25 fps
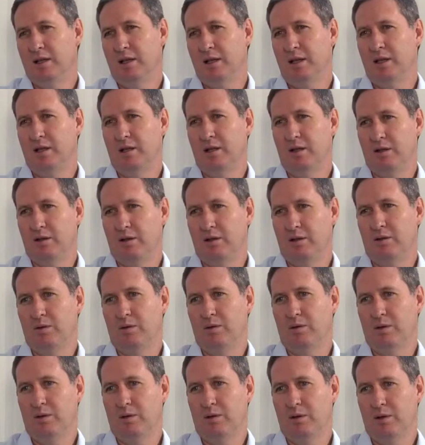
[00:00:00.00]
Then
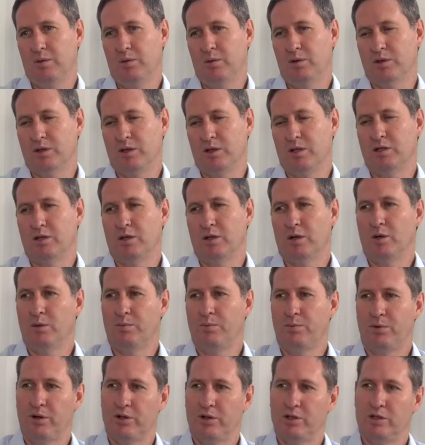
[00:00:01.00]
there was this whole
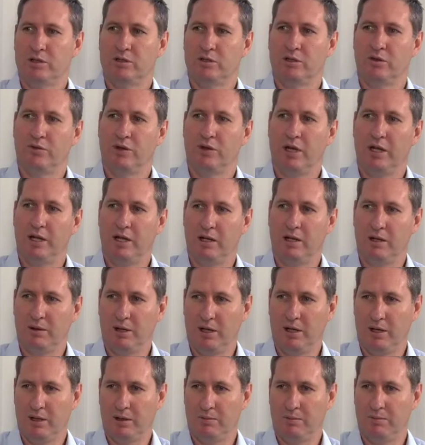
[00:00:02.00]
process of getting
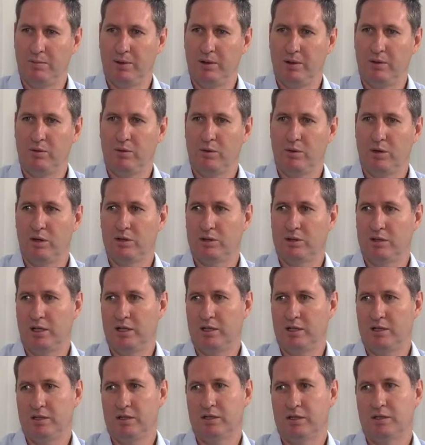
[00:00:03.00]
uh, bid
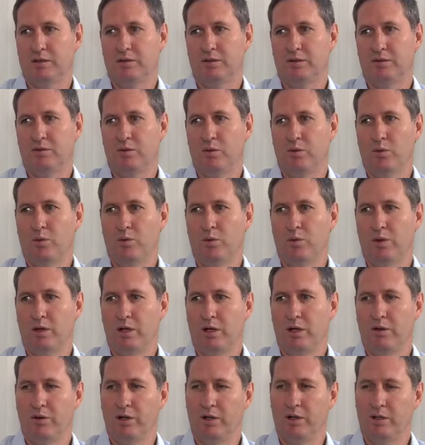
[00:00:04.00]
quotations for
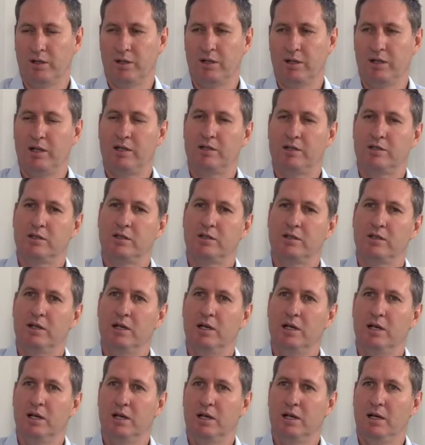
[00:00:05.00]
the grid connection,
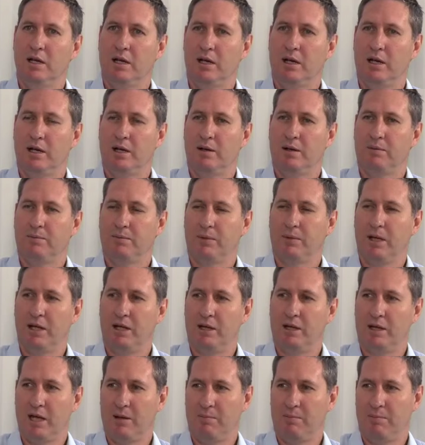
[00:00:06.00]
um,
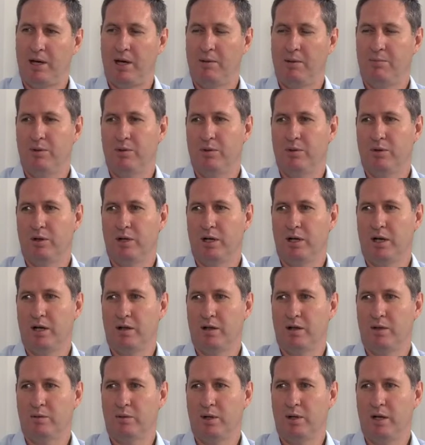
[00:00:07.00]
getting that paperwork
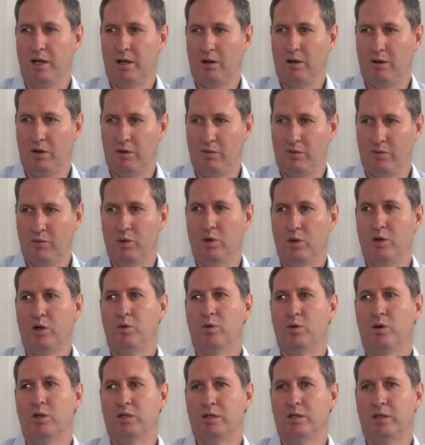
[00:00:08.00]
out the way. A lot of
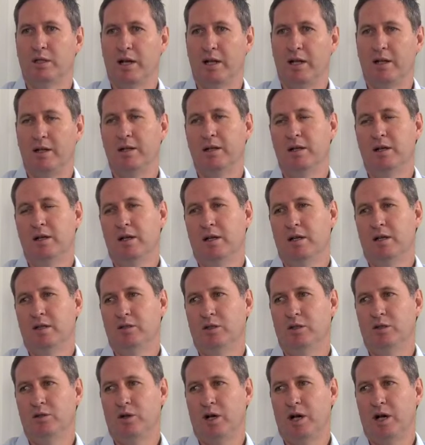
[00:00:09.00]
work was done
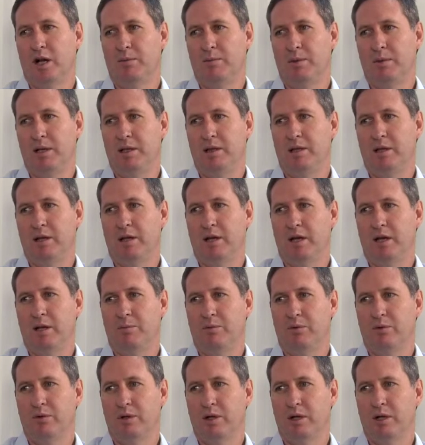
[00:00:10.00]
to try and meet that
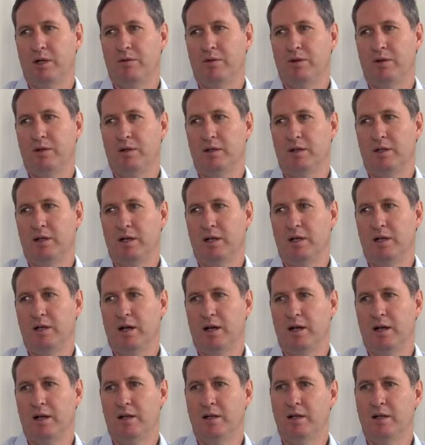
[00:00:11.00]
April 11
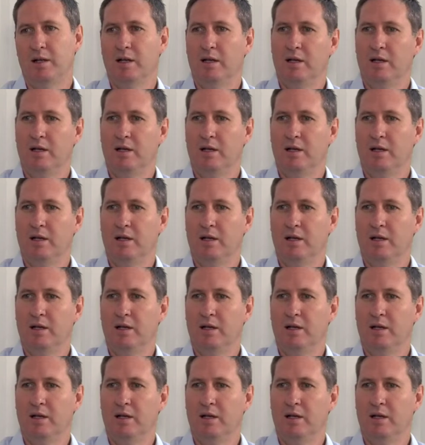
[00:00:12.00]
deadline.